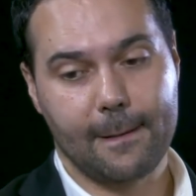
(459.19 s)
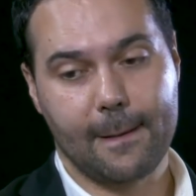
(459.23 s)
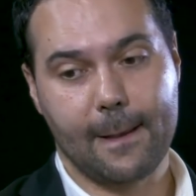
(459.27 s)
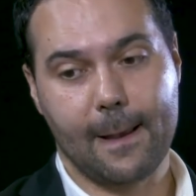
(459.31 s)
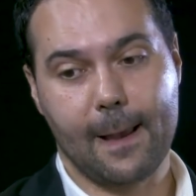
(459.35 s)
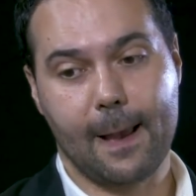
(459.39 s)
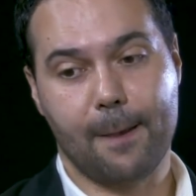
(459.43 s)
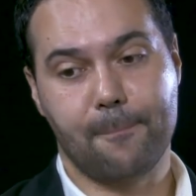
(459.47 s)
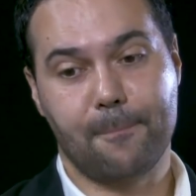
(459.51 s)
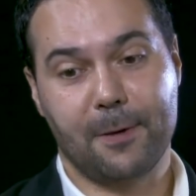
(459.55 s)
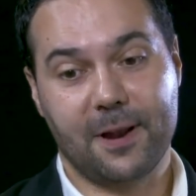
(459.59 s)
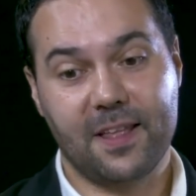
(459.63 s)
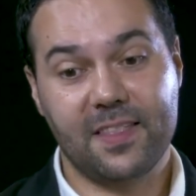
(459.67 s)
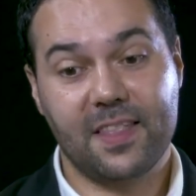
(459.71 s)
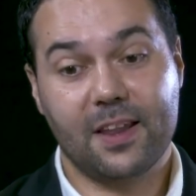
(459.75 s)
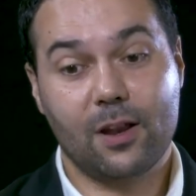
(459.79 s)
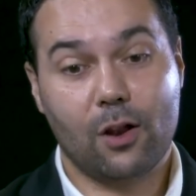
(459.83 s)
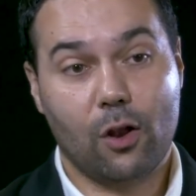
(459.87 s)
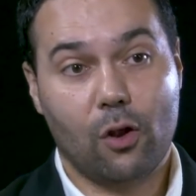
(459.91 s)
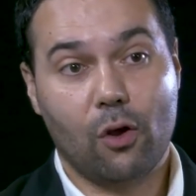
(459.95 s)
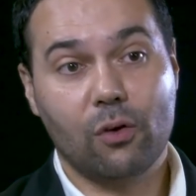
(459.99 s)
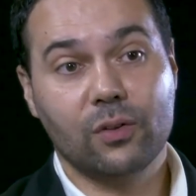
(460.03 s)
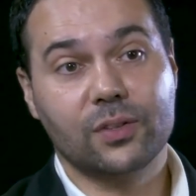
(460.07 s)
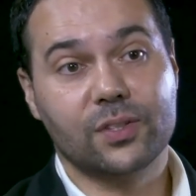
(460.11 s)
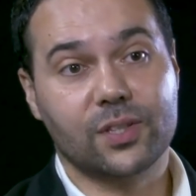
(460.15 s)
But then in the
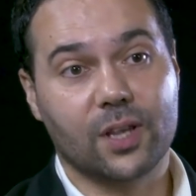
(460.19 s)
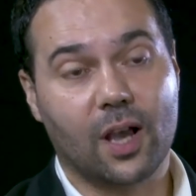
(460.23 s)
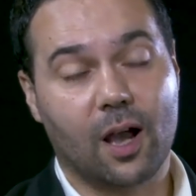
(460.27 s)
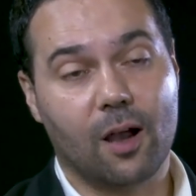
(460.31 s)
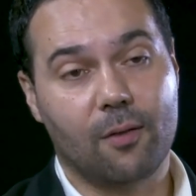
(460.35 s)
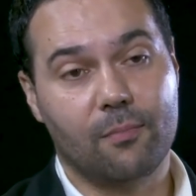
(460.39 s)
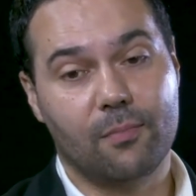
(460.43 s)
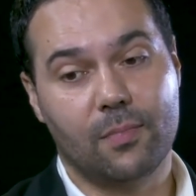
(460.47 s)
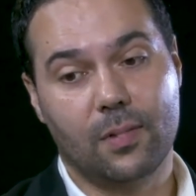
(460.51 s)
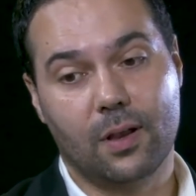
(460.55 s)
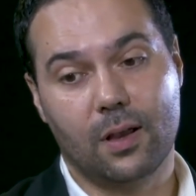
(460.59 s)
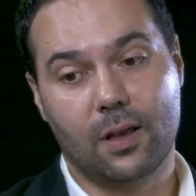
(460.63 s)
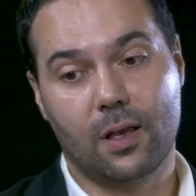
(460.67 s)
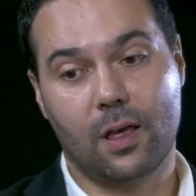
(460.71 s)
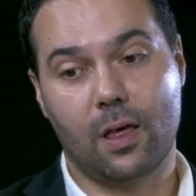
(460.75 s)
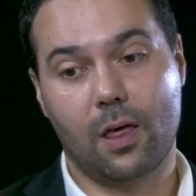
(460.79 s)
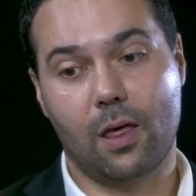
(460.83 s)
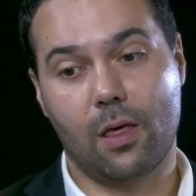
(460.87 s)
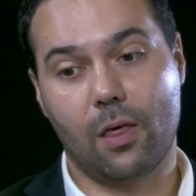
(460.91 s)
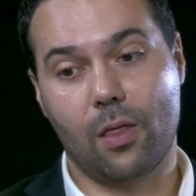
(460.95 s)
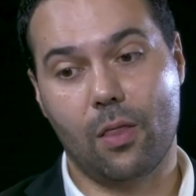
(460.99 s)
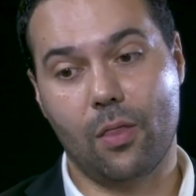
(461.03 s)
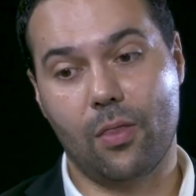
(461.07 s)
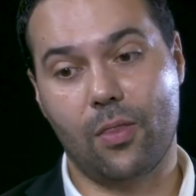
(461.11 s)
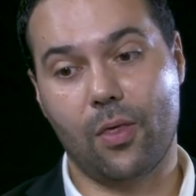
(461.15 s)
long term,
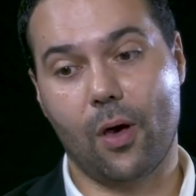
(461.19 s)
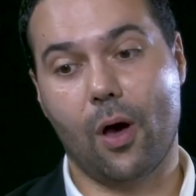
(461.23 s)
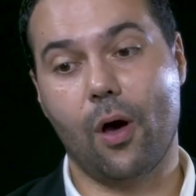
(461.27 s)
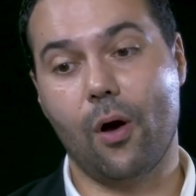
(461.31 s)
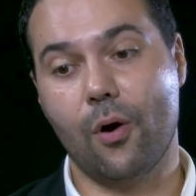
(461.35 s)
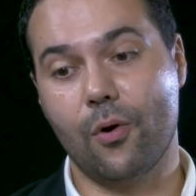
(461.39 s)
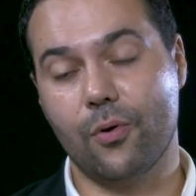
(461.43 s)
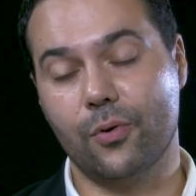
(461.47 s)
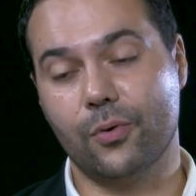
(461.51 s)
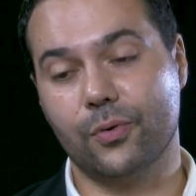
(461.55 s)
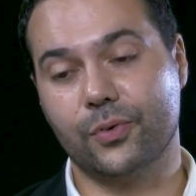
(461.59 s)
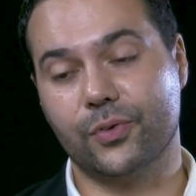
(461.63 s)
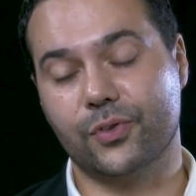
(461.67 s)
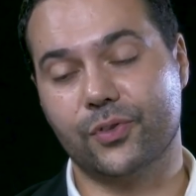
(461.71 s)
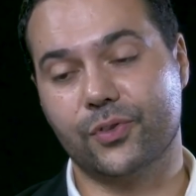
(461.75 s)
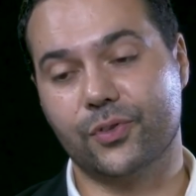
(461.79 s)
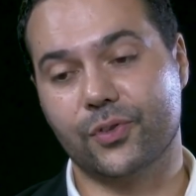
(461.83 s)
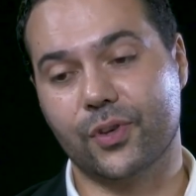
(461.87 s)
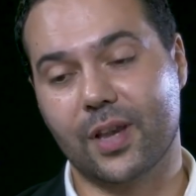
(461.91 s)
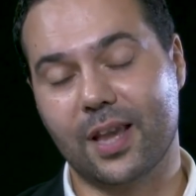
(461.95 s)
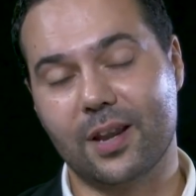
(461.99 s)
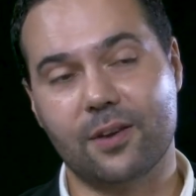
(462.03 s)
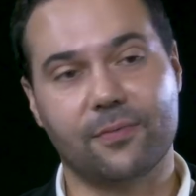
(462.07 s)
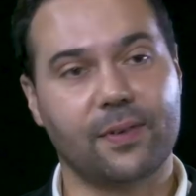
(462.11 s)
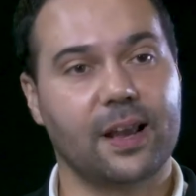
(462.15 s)

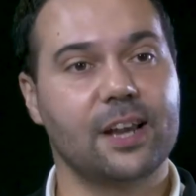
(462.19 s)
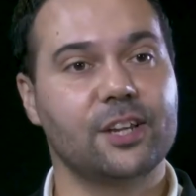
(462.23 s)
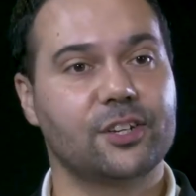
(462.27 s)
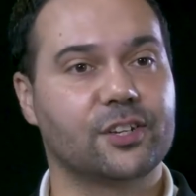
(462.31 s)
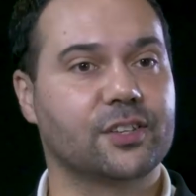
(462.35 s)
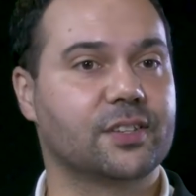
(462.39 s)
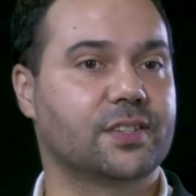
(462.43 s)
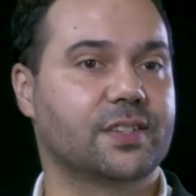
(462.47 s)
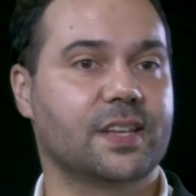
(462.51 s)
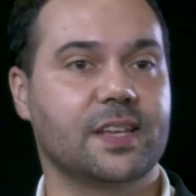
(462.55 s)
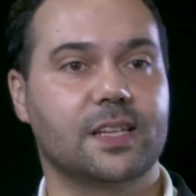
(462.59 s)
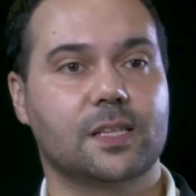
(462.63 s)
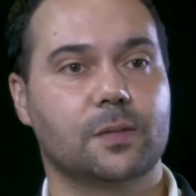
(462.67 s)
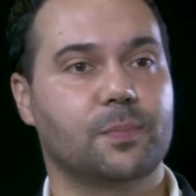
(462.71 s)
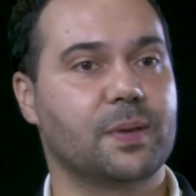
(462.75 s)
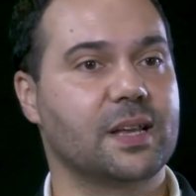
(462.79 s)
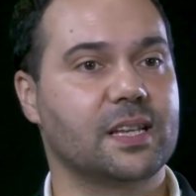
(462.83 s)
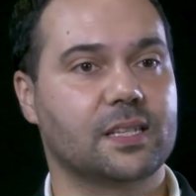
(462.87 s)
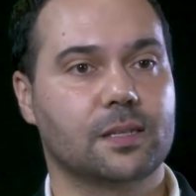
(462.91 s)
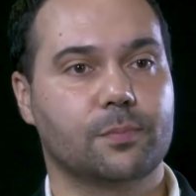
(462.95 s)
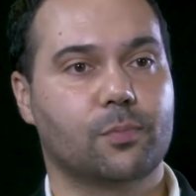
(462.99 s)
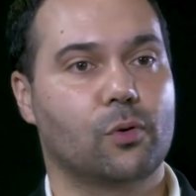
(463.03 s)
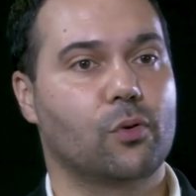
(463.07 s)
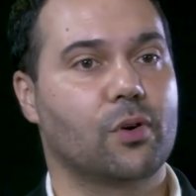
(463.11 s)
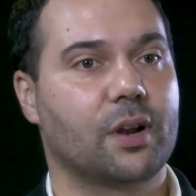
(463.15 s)
those innovations need to be
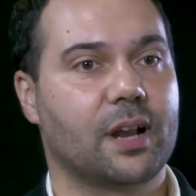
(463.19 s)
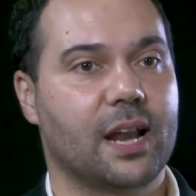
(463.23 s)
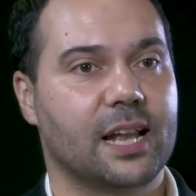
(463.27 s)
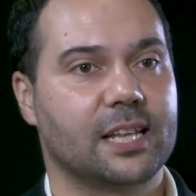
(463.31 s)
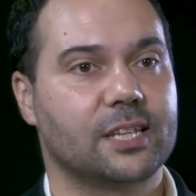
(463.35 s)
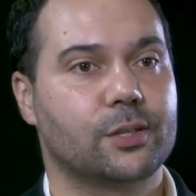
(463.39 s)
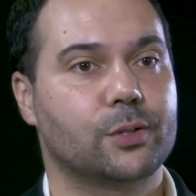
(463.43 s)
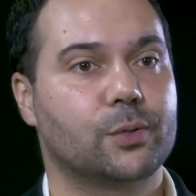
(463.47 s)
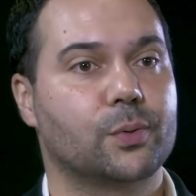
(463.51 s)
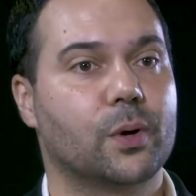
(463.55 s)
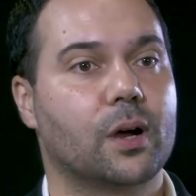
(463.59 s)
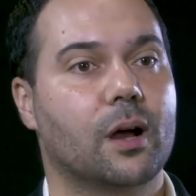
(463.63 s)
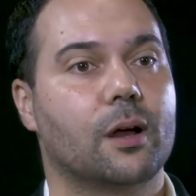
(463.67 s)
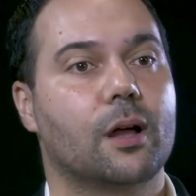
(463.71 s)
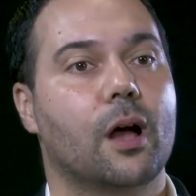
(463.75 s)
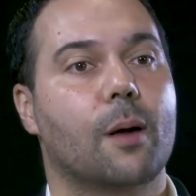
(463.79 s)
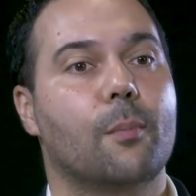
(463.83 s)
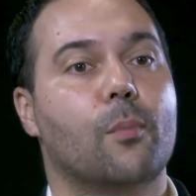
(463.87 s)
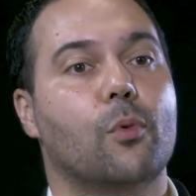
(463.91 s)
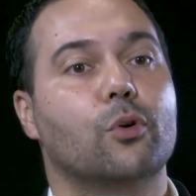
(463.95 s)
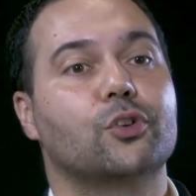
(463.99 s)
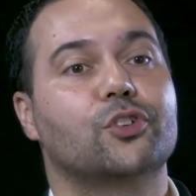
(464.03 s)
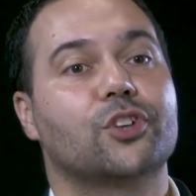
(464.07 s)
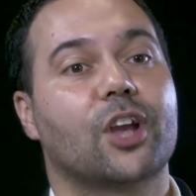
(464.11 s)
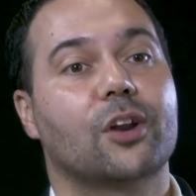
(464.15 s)
subordinated to a
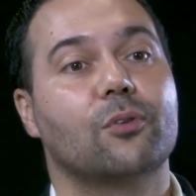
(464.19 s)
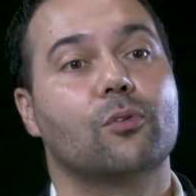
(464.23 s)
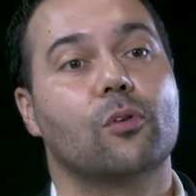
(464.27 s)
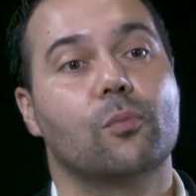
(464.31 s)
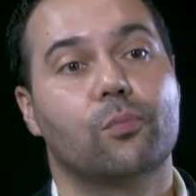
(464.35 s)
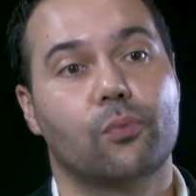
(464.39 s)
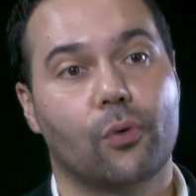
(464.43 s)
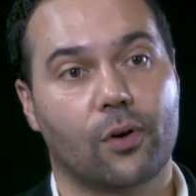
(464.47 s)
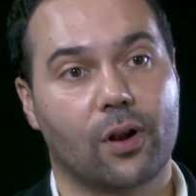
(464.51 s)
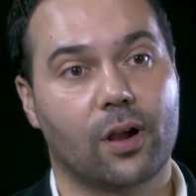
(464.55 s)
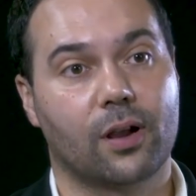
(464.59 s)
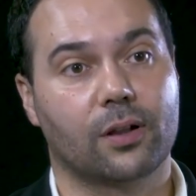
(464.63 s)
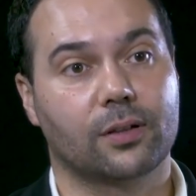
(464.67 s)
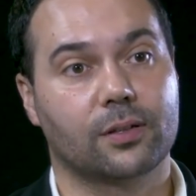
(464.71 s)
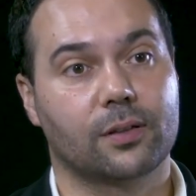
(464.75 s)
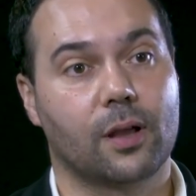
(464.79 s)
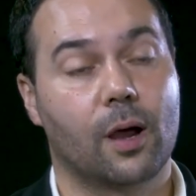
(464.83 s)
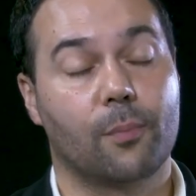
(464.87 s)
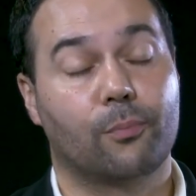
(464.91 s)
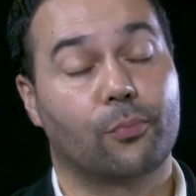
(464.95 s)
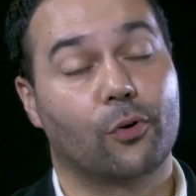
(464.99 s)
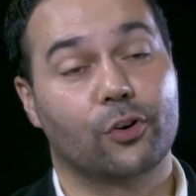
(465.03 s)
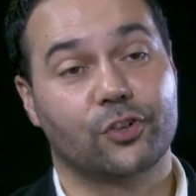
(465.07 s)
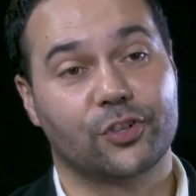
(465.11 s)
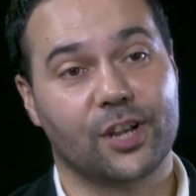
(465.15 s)
more general
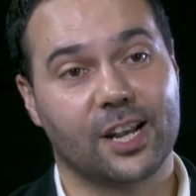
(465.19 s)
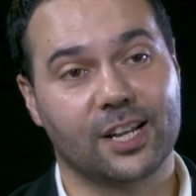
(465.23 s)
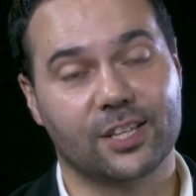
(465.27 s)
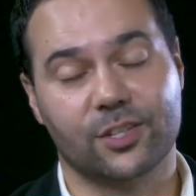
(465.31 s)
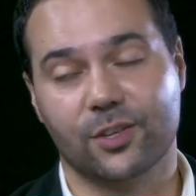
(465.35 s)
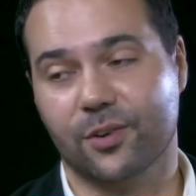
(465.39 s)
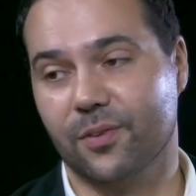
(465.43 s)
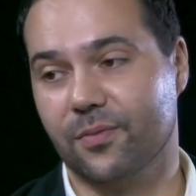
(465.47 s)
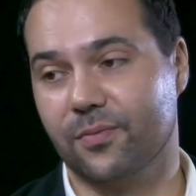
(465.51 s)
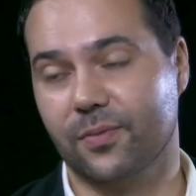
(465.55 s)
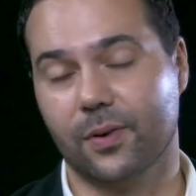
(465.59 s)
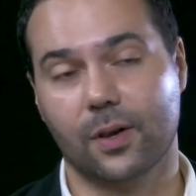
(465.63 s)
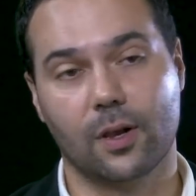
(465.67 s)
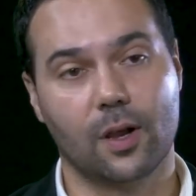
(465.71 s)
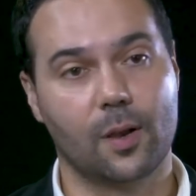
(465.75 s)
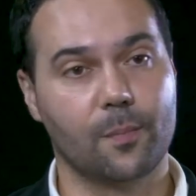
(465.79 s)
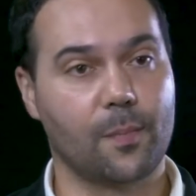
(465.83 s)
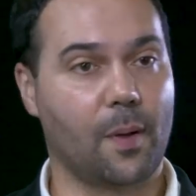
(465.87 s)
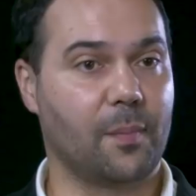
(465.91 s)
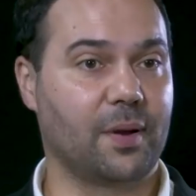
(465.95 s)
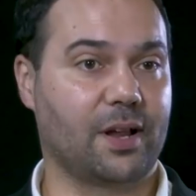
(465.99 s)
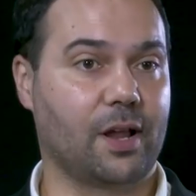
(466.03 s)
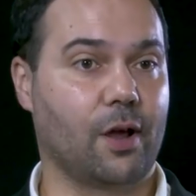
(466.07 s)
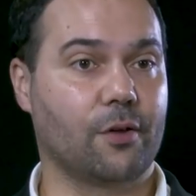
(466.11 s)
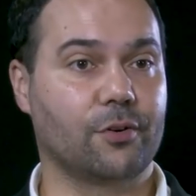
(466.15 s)
project of
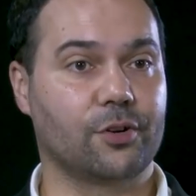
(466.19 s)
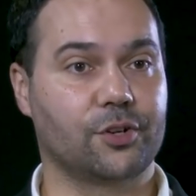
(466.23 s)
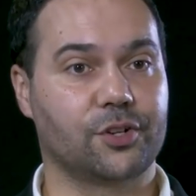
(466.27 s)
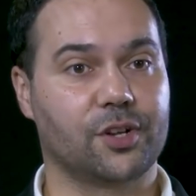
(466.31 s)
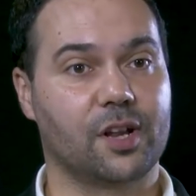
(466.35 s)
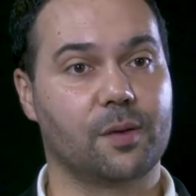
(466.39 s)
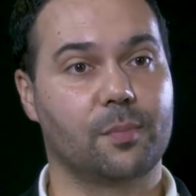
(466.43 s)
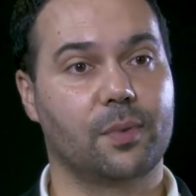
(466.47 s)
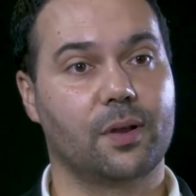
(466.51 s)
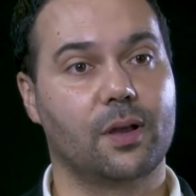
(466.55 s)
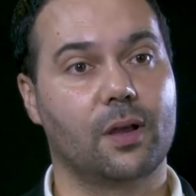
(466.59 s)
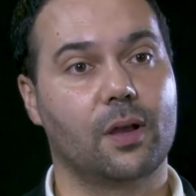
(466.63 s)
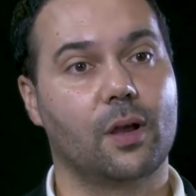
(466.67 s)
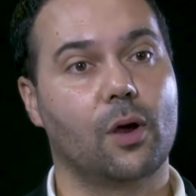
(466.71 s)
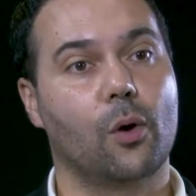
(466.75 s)
public ownership,